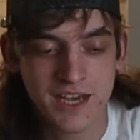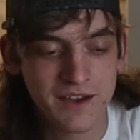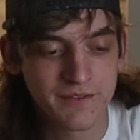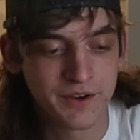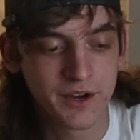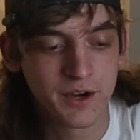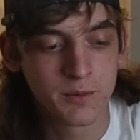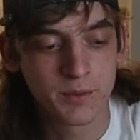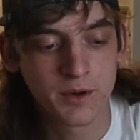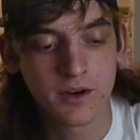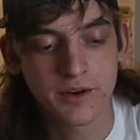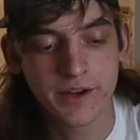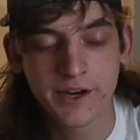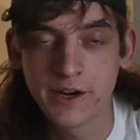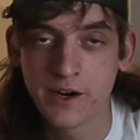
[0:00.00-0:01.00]
I have a
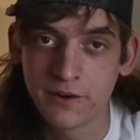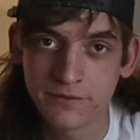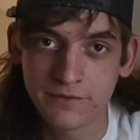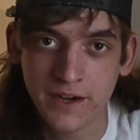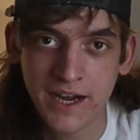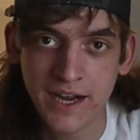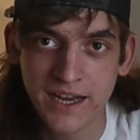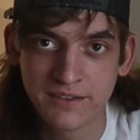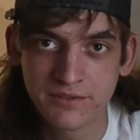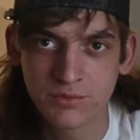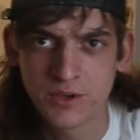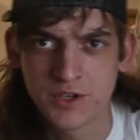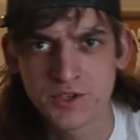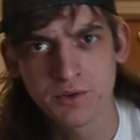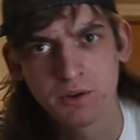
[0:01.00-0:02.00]
GoPro Hero 5
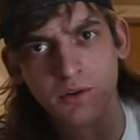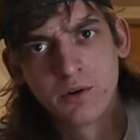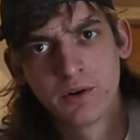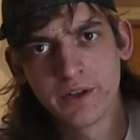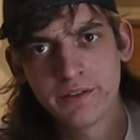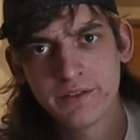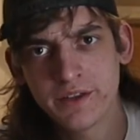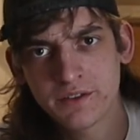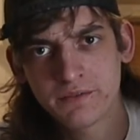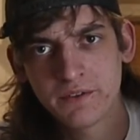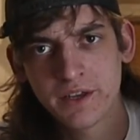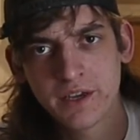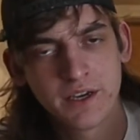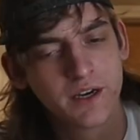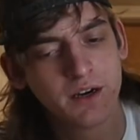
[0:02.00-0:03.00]
which recorded this
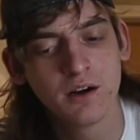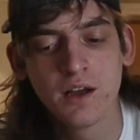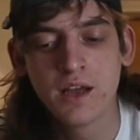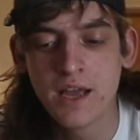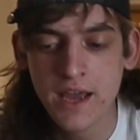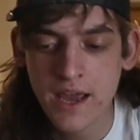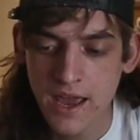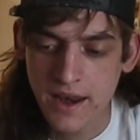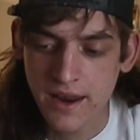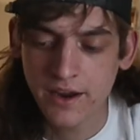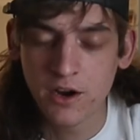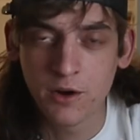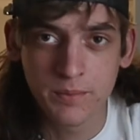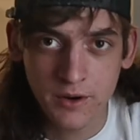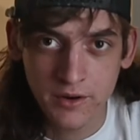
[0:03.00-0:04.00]
video and a
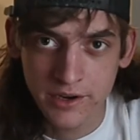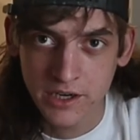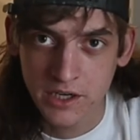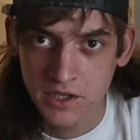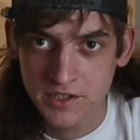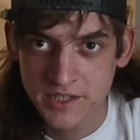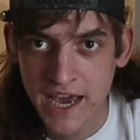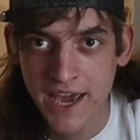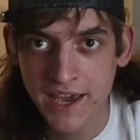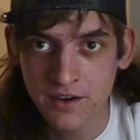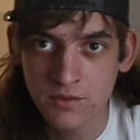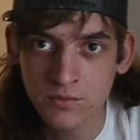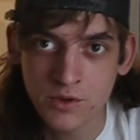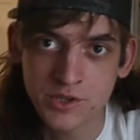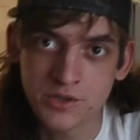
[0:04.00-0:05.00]
GoPro Hero
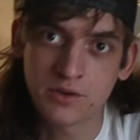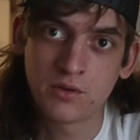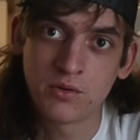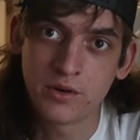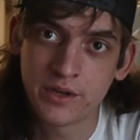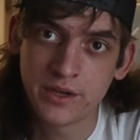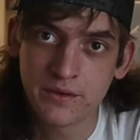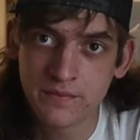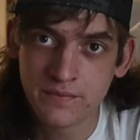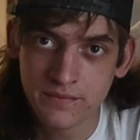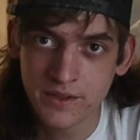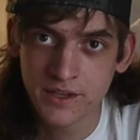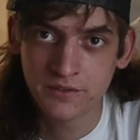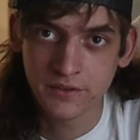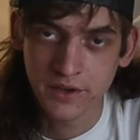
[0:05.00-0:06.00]
10 which recorded
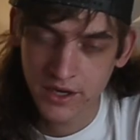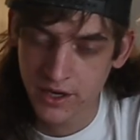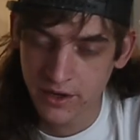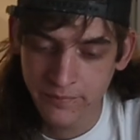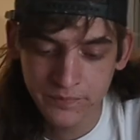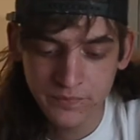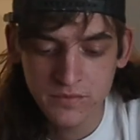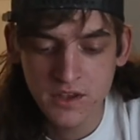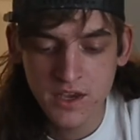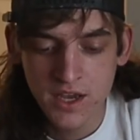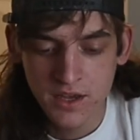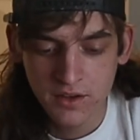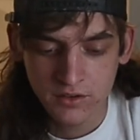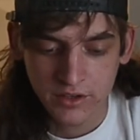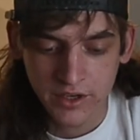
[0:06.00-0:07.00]
this video.
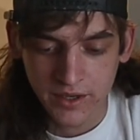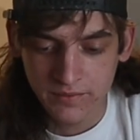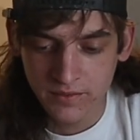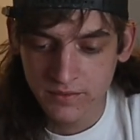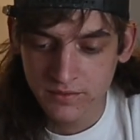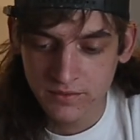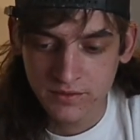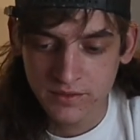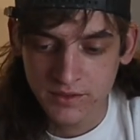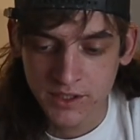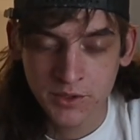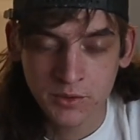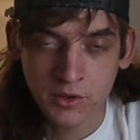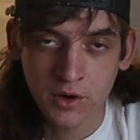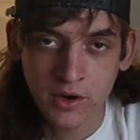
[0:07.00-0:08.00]
So yeah,
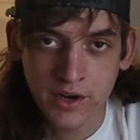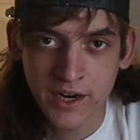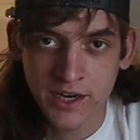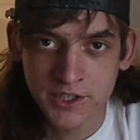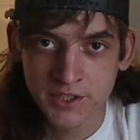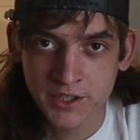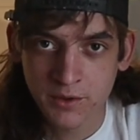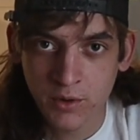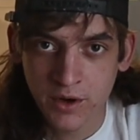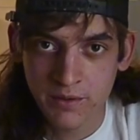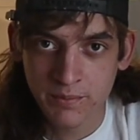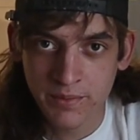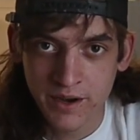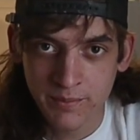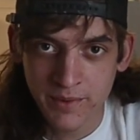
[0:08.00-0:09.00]
they recorded actually quite a
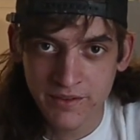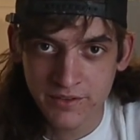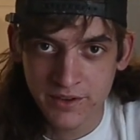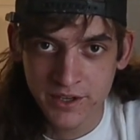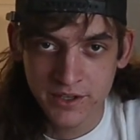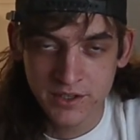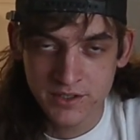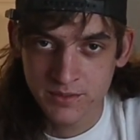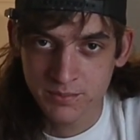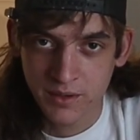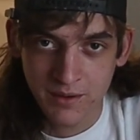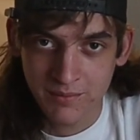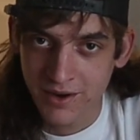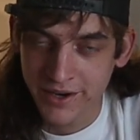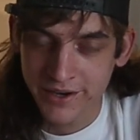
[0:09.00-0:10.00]
bit of my videos,
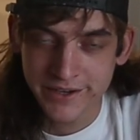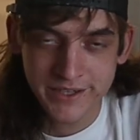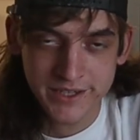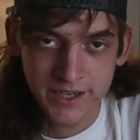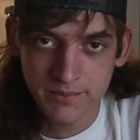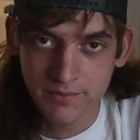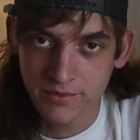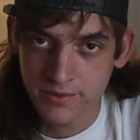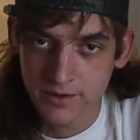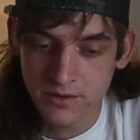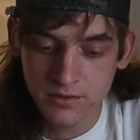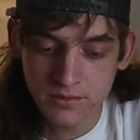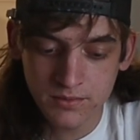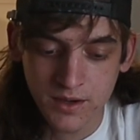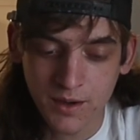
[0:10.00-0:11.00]
but I'm not going to skim
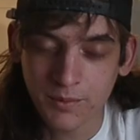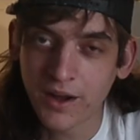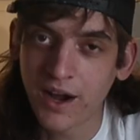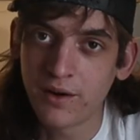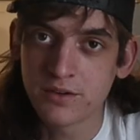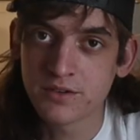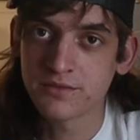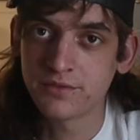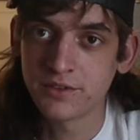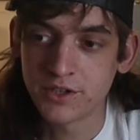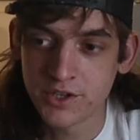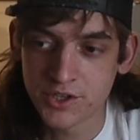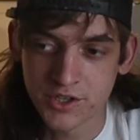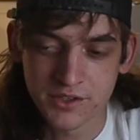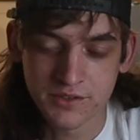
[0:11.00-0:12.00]
through a couple hours of
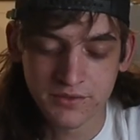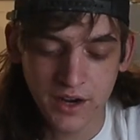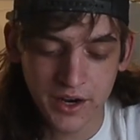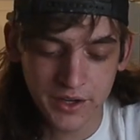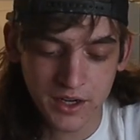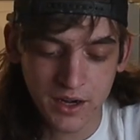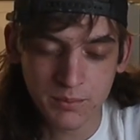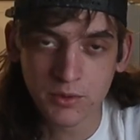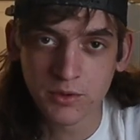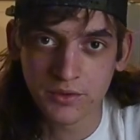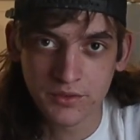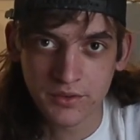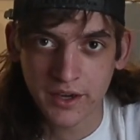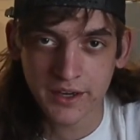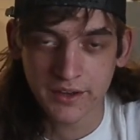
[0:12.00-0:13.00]
footage just to find a couple
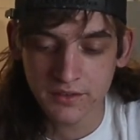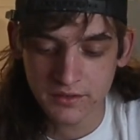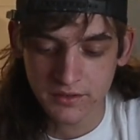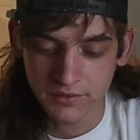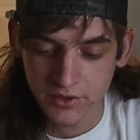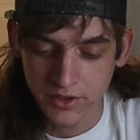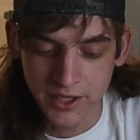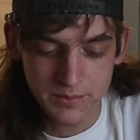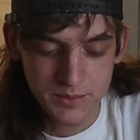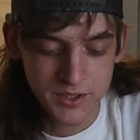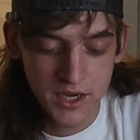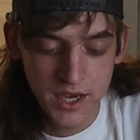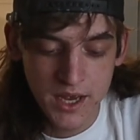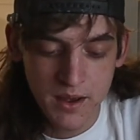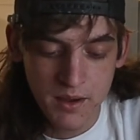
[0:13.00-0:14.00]
seconds of clips.
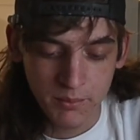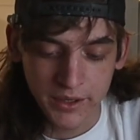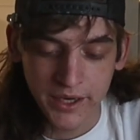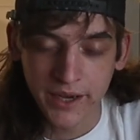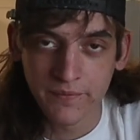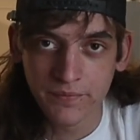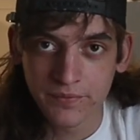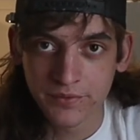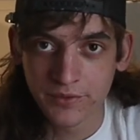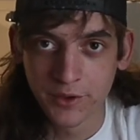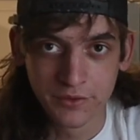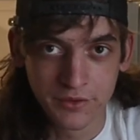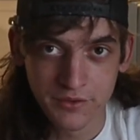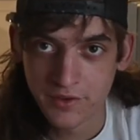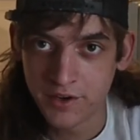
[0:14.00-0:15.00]
But yeah,
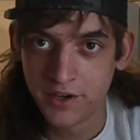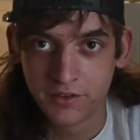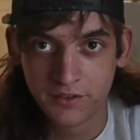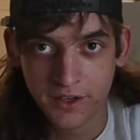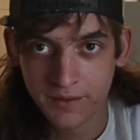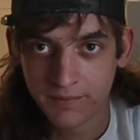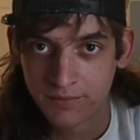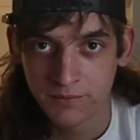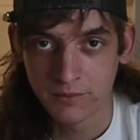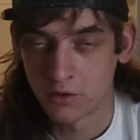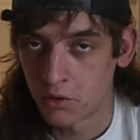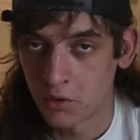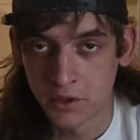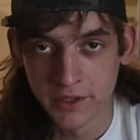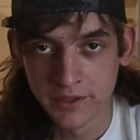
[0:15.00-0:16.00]
those are the videos they
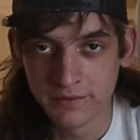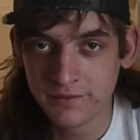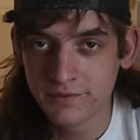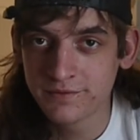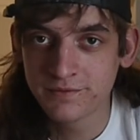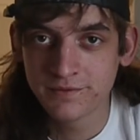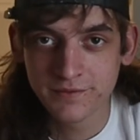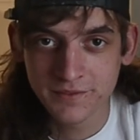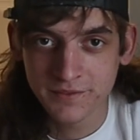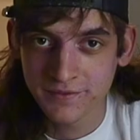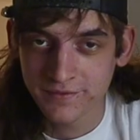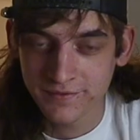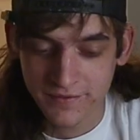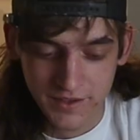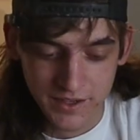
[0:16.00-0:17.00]
recorded.
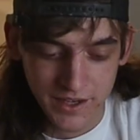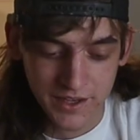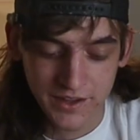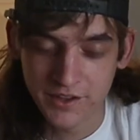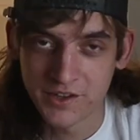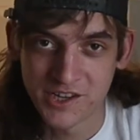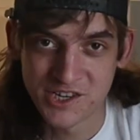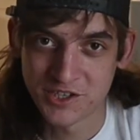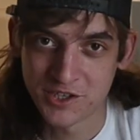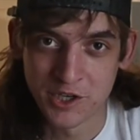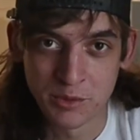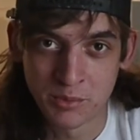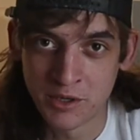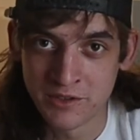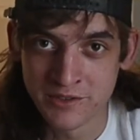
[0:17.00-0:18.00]
They're just
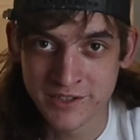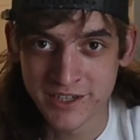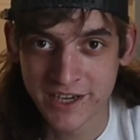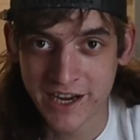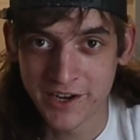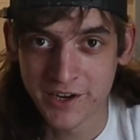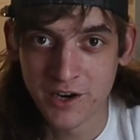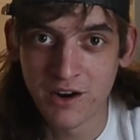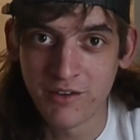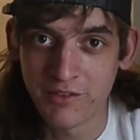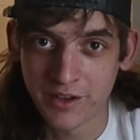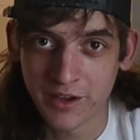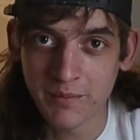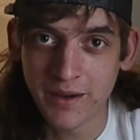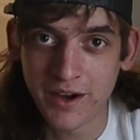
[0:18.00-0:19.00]
GoPros. You kind of know
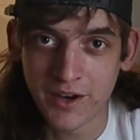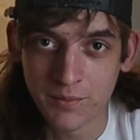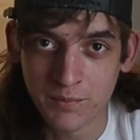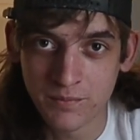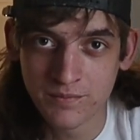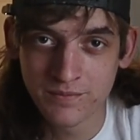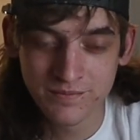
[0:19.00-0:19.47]
everything about them.